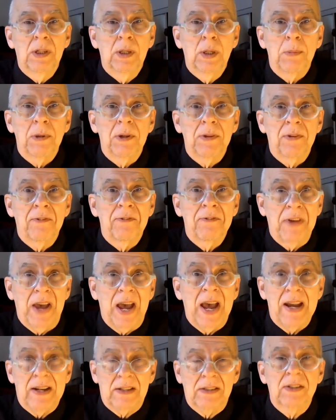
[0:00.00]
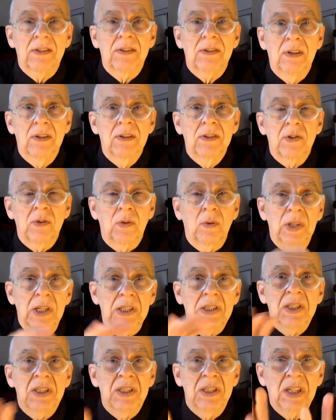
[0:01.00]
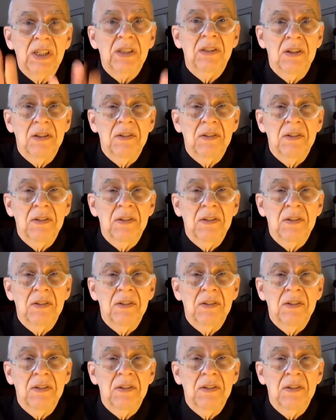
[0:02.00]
about the facts. So let's stick to